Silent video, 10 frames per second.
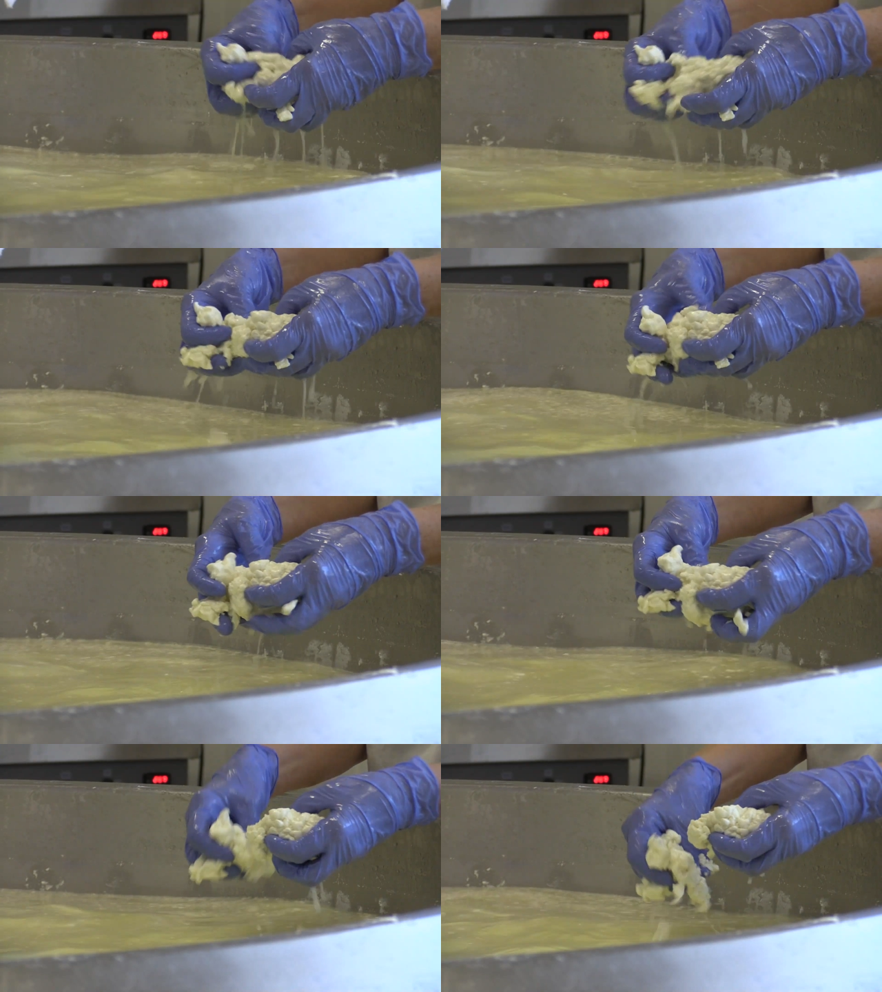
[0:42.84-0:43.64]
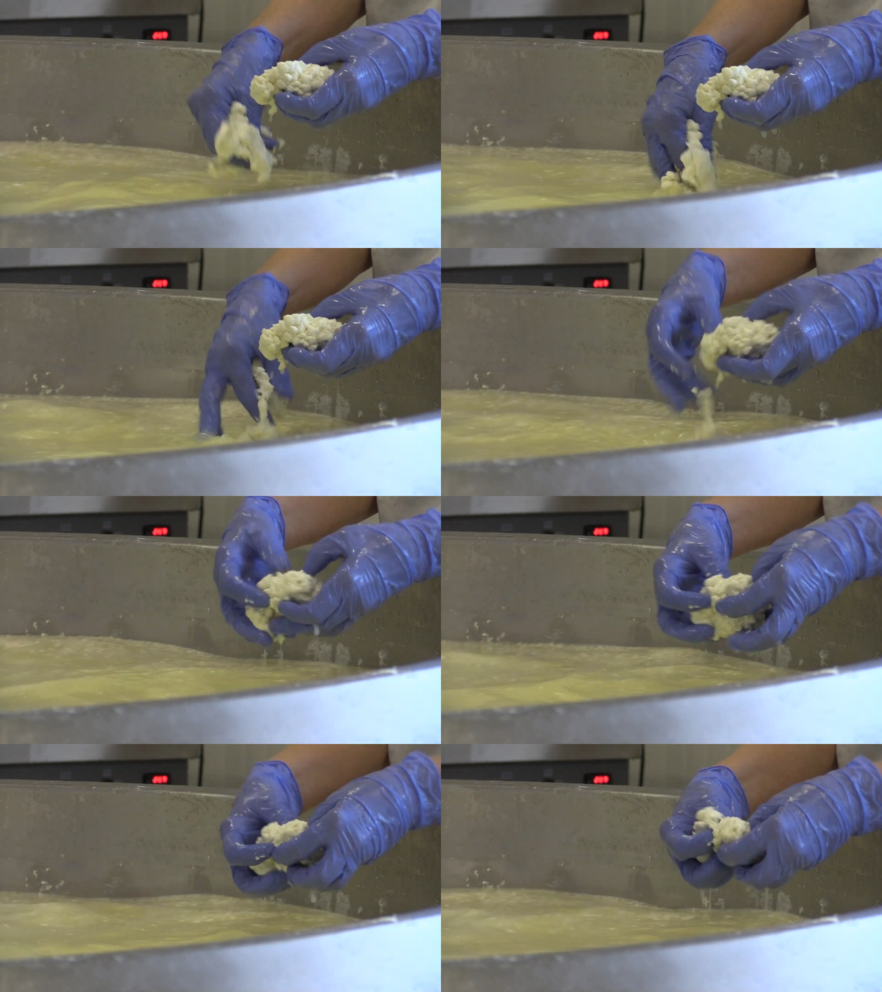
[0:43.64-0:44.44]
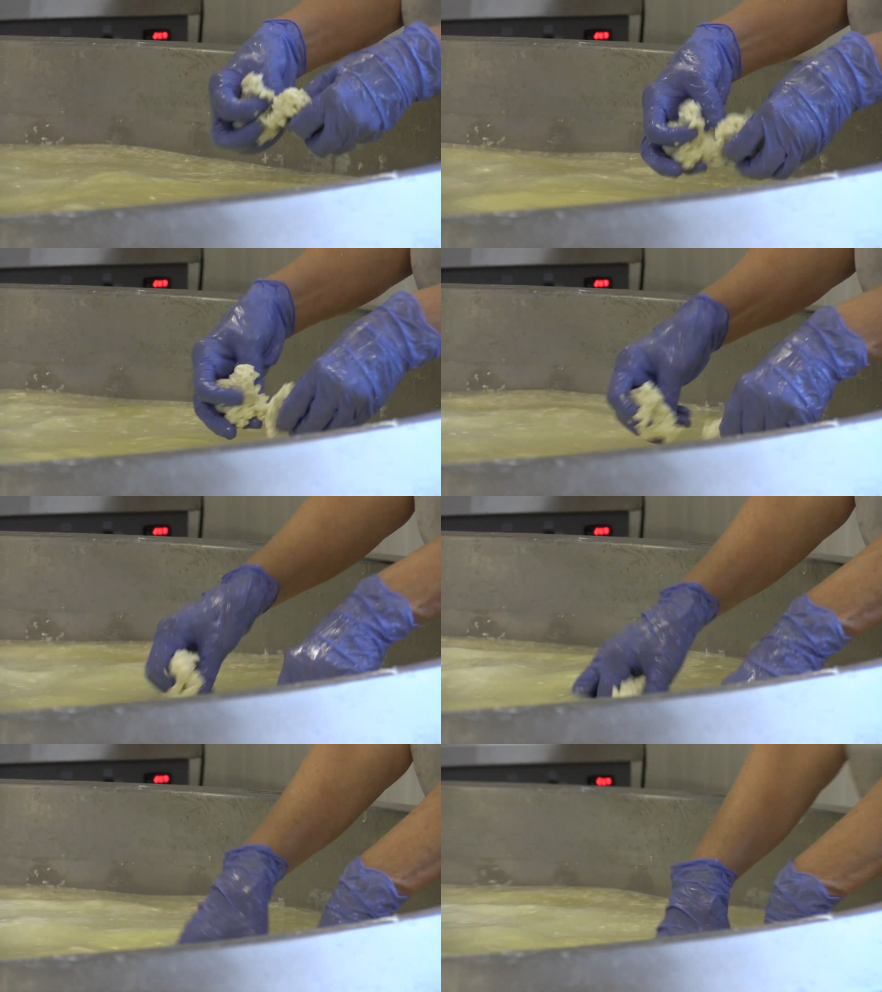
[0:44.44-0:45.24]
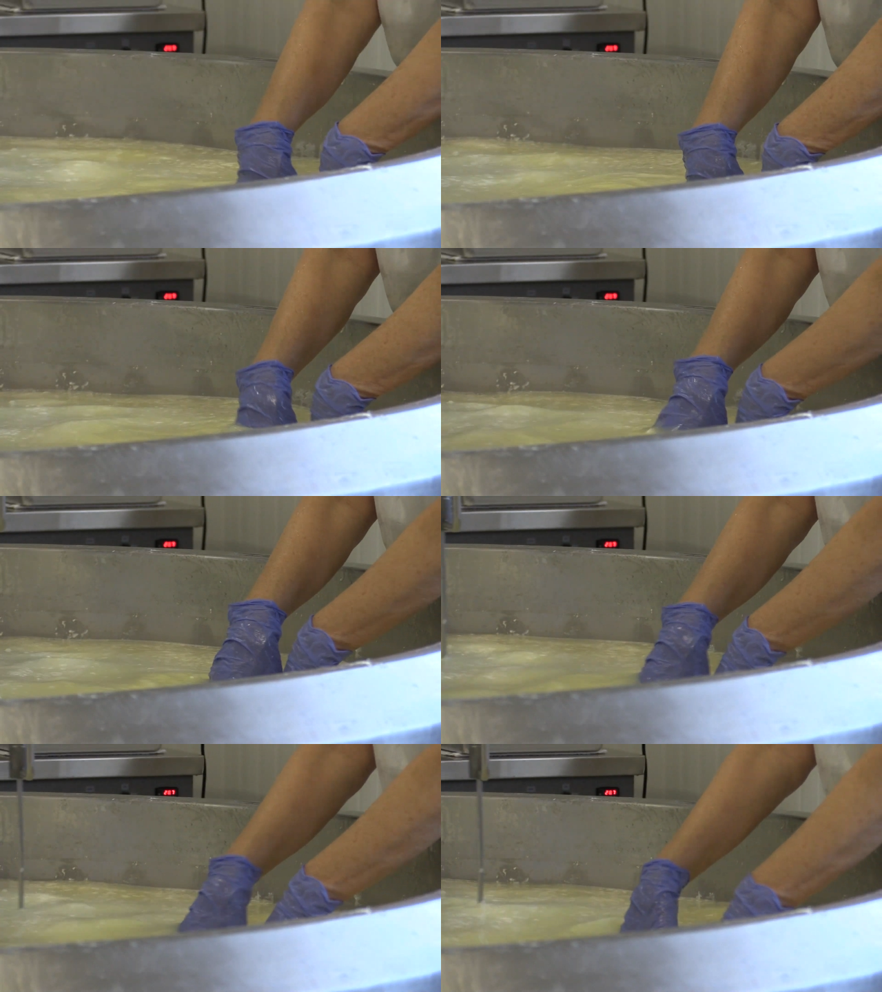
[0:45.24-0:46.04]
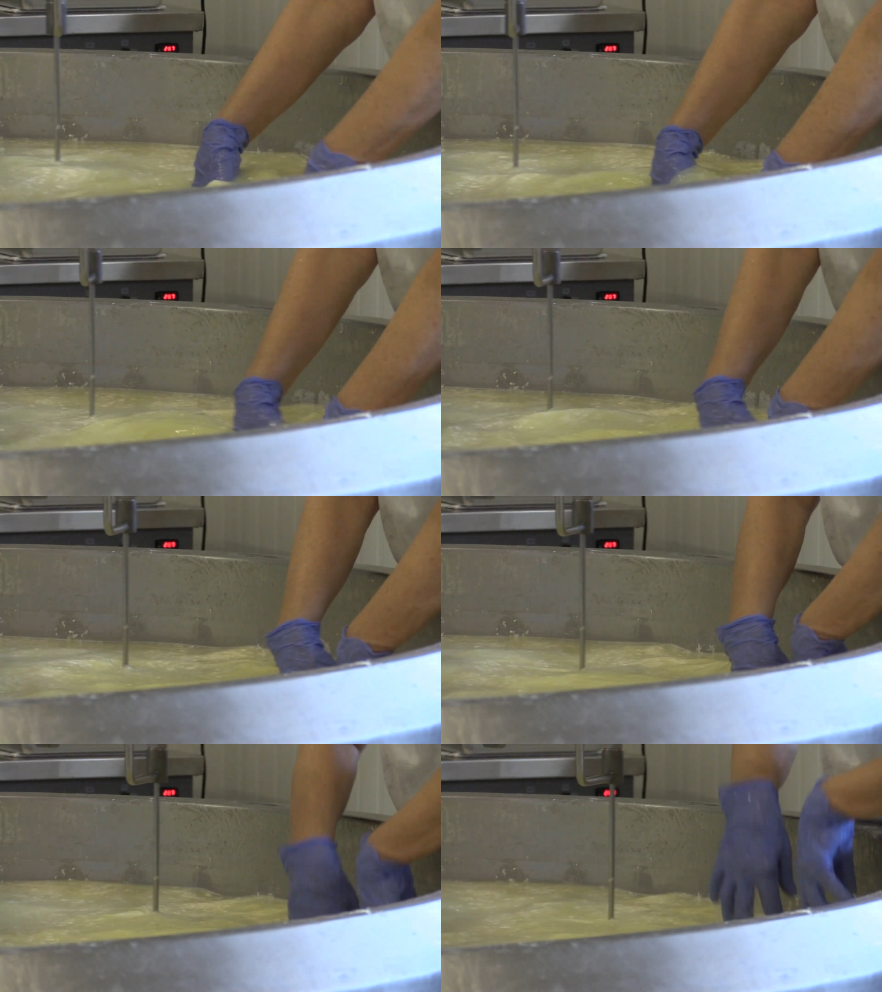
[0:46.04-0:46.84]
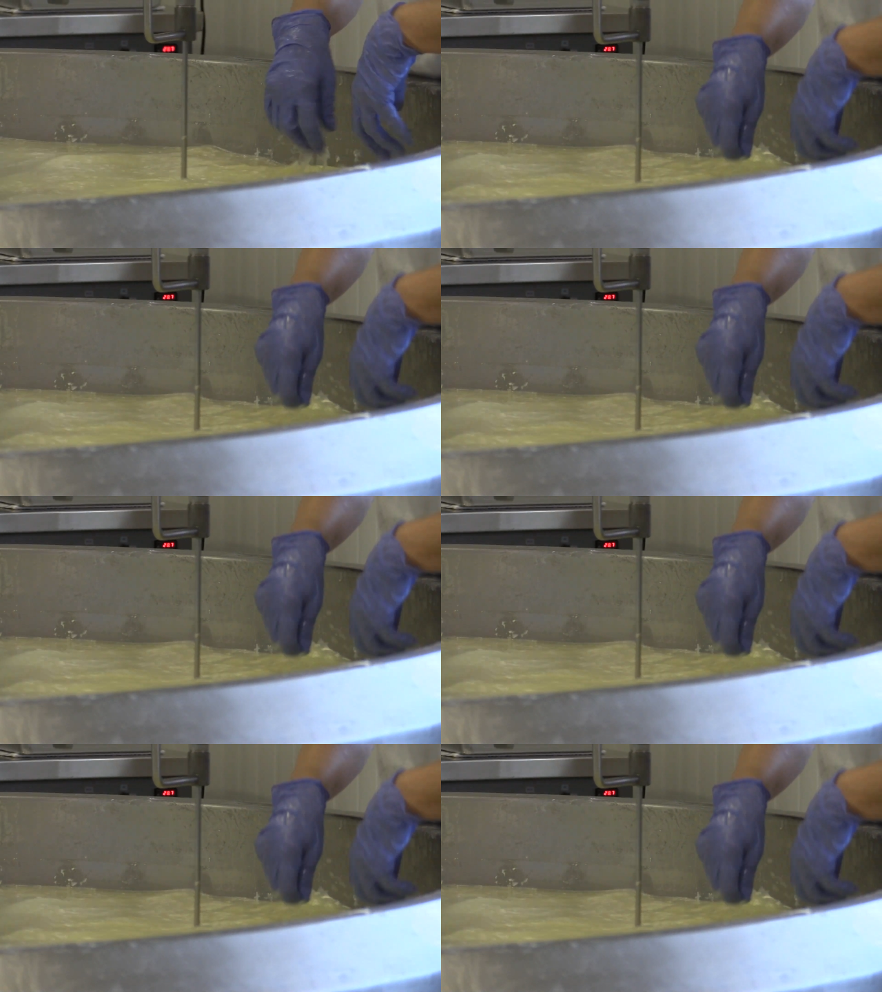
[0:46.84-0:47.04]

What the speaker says: [unreadable: no face in view]